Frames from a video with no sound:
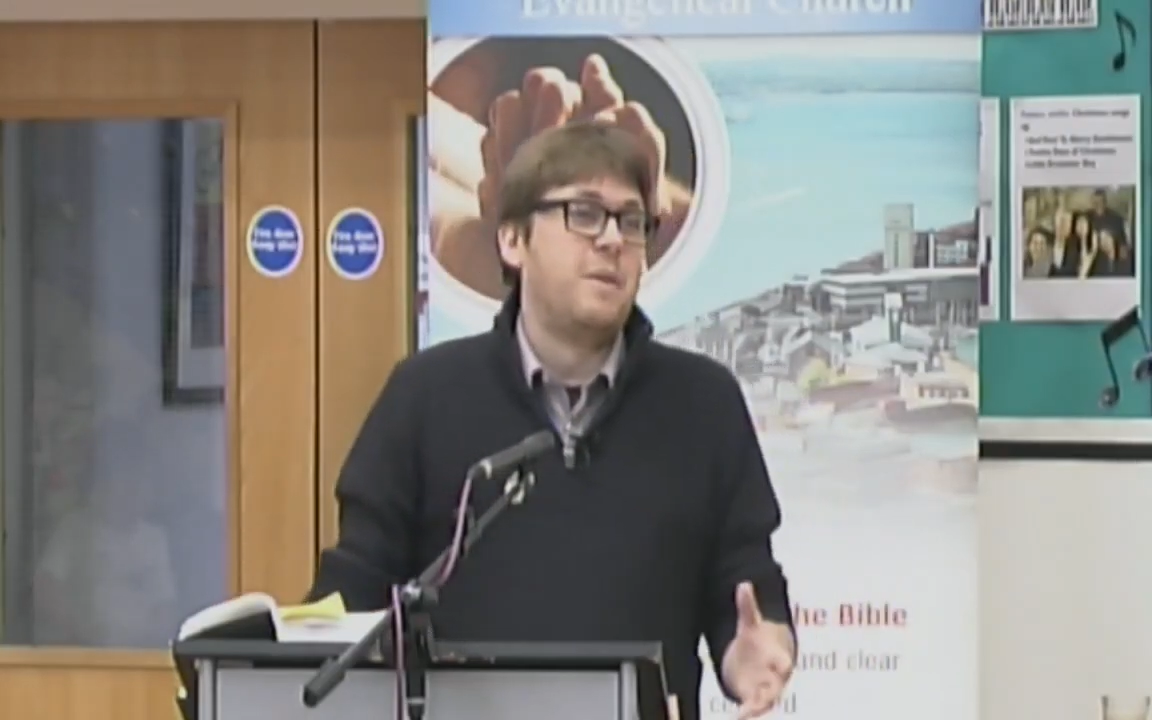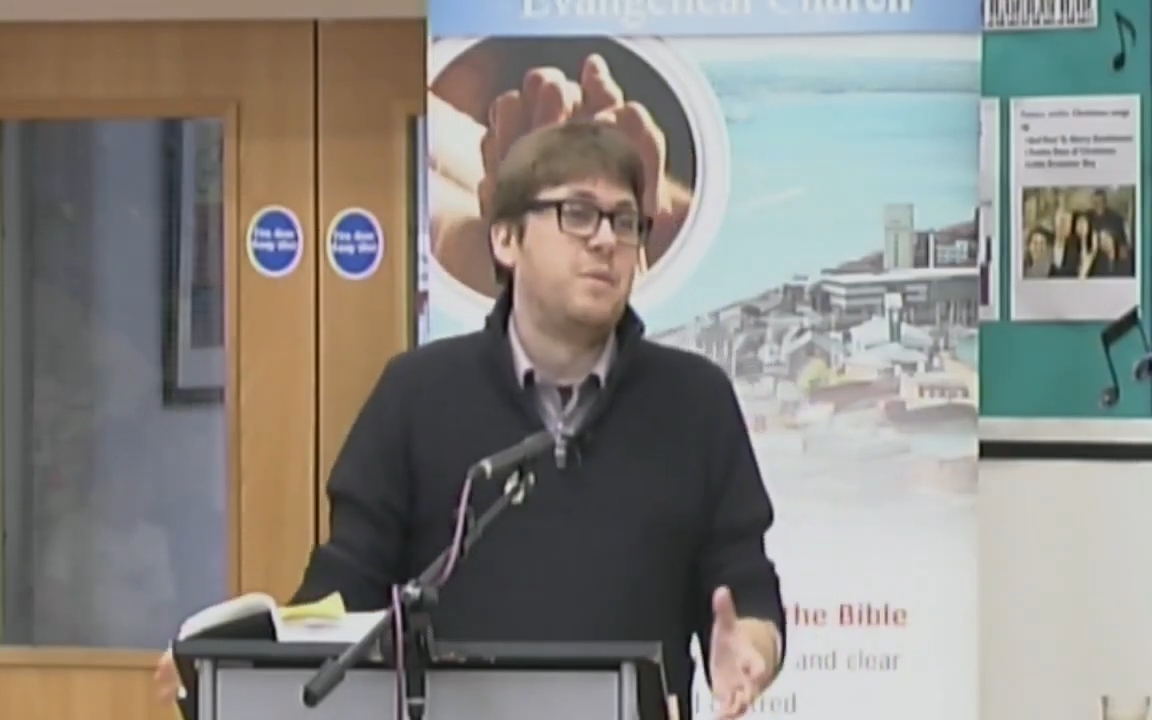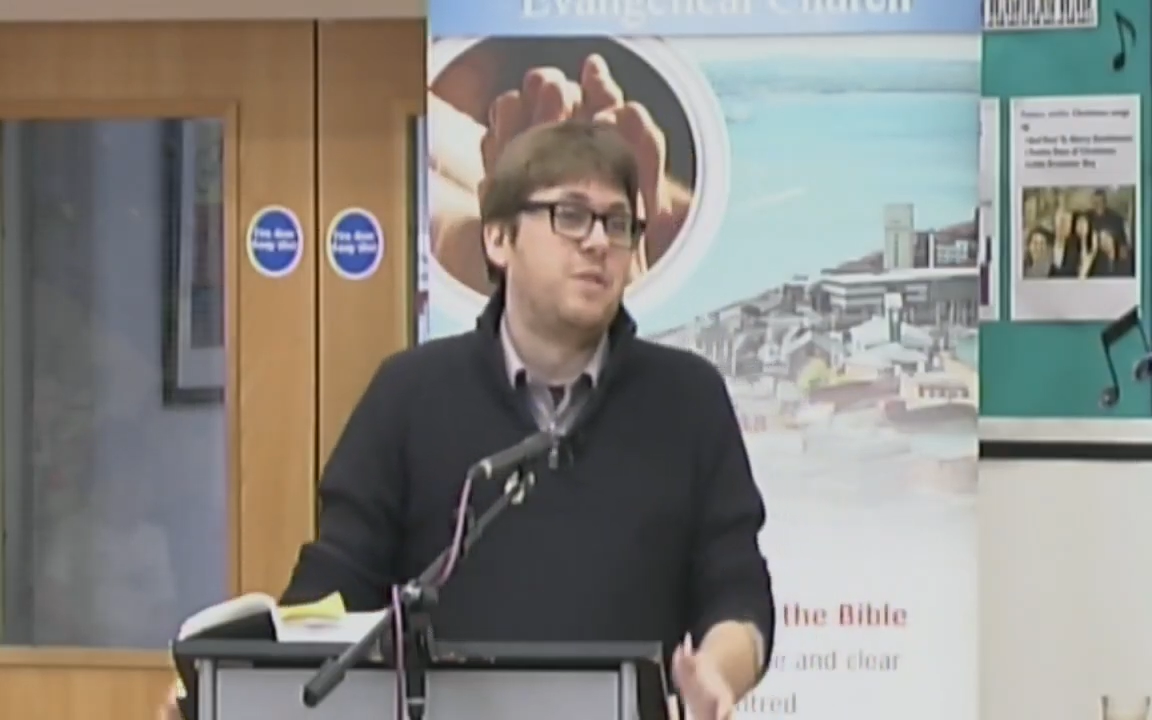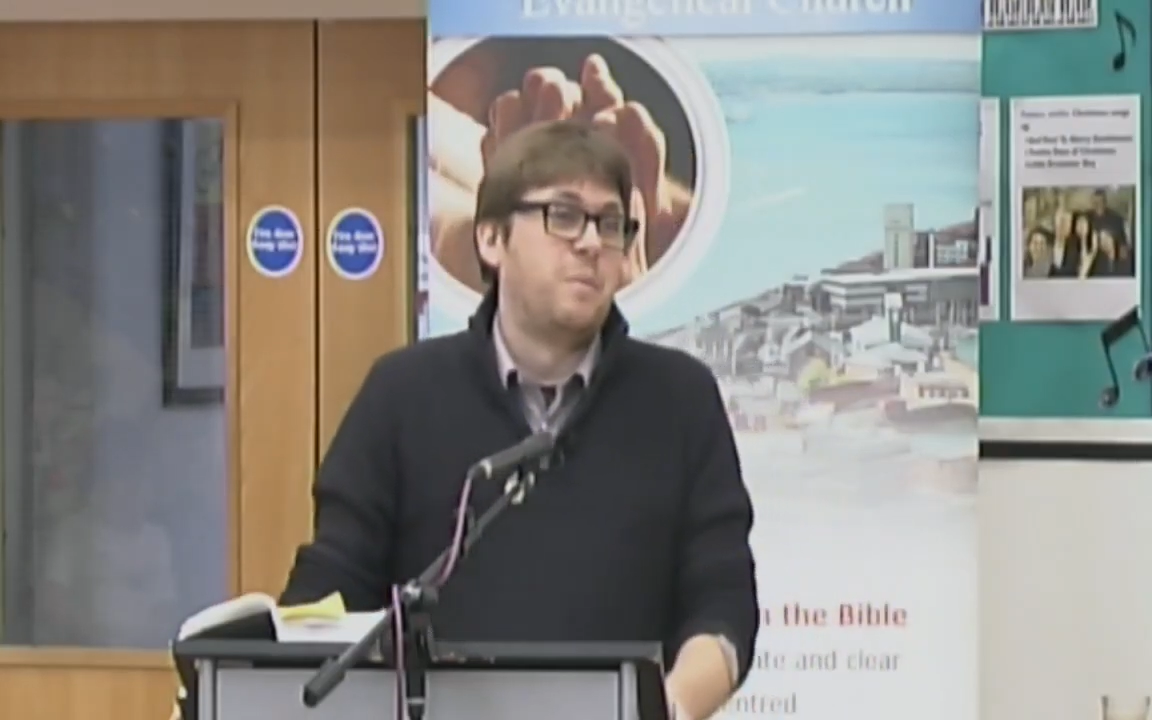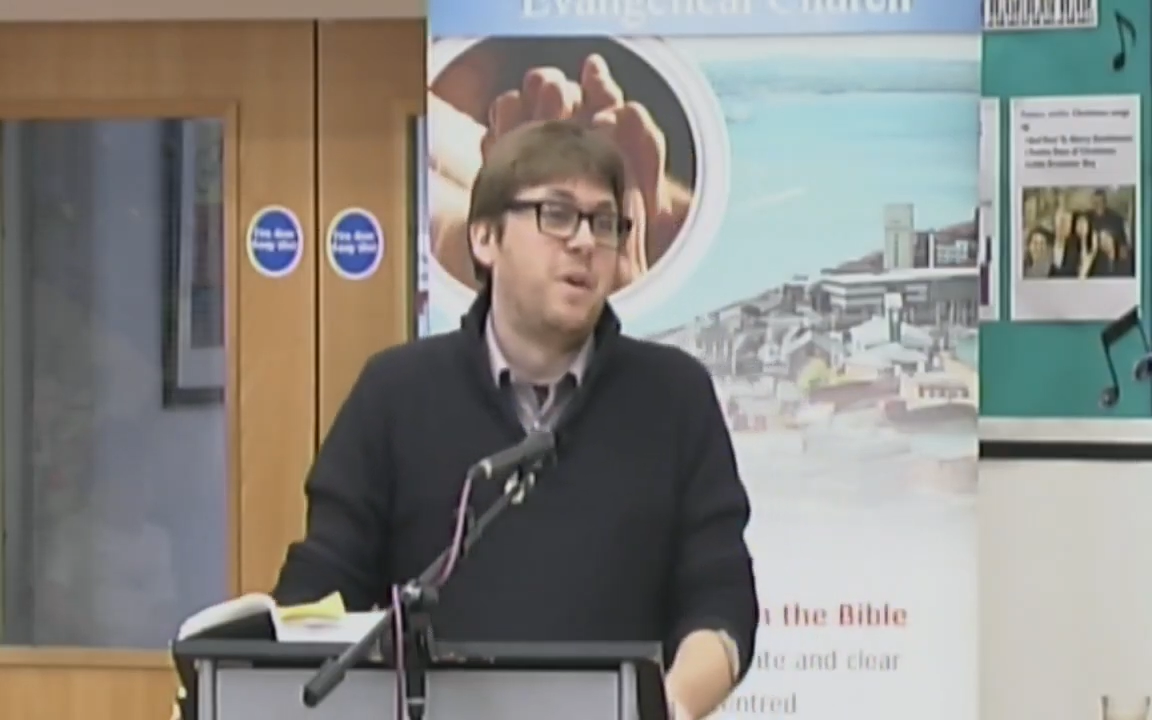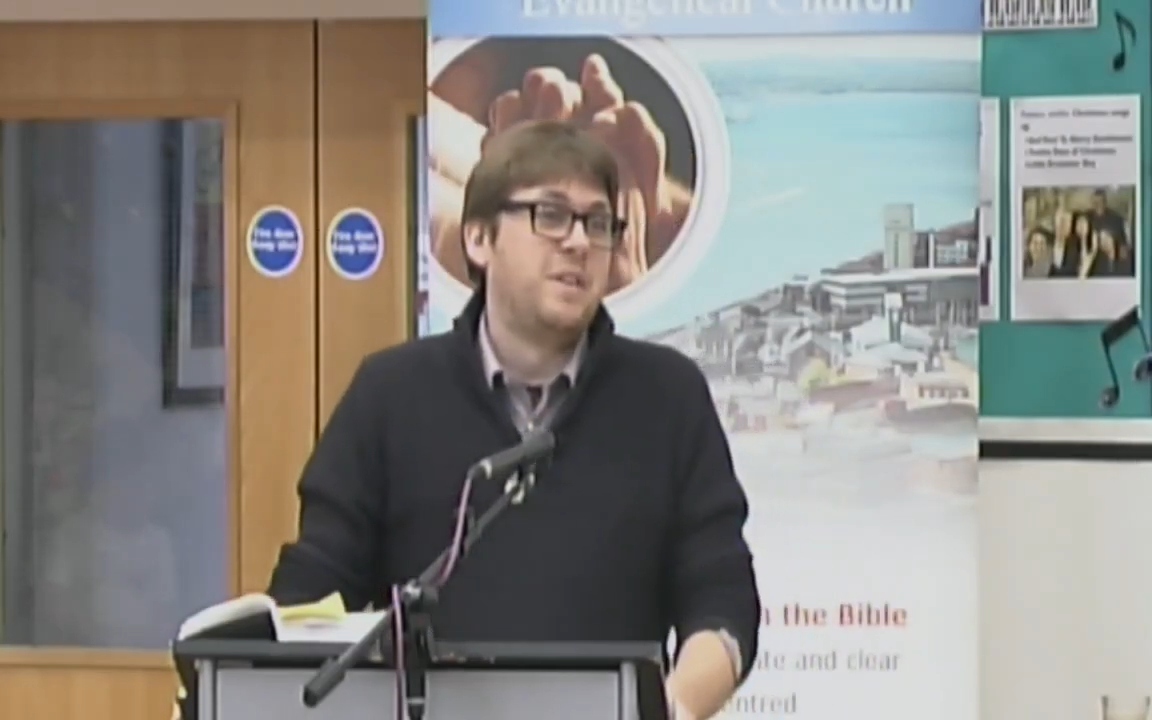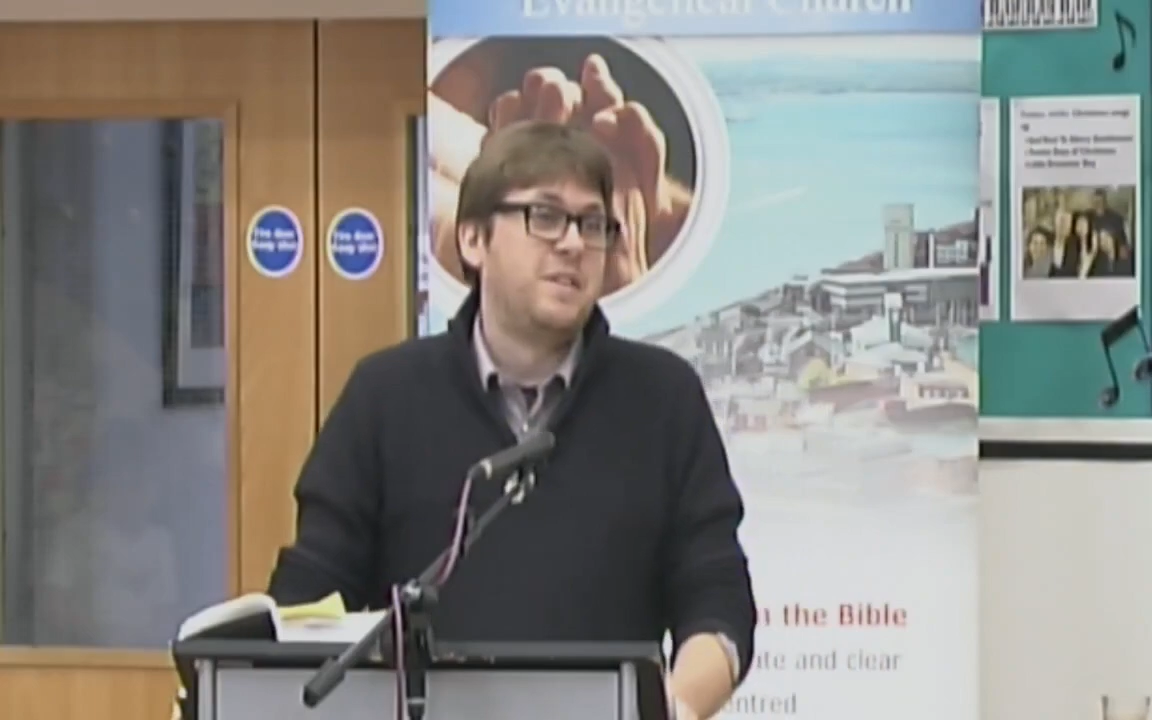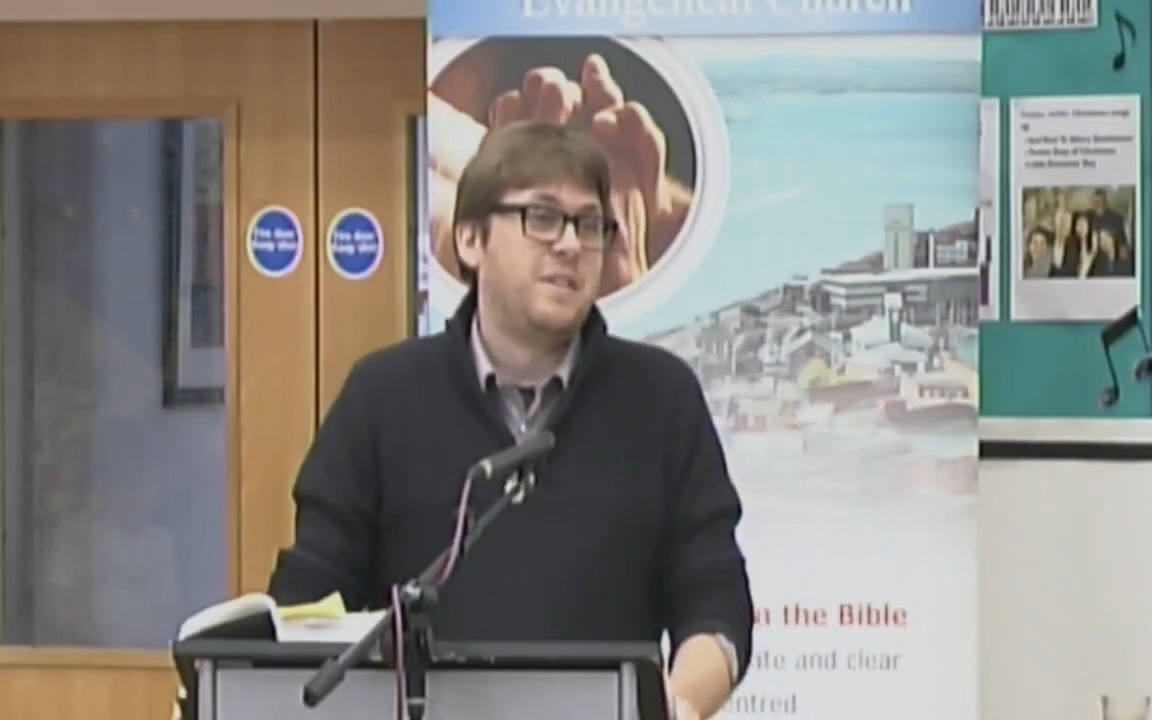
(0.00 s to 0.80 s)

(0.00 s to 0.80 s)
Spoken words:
with someone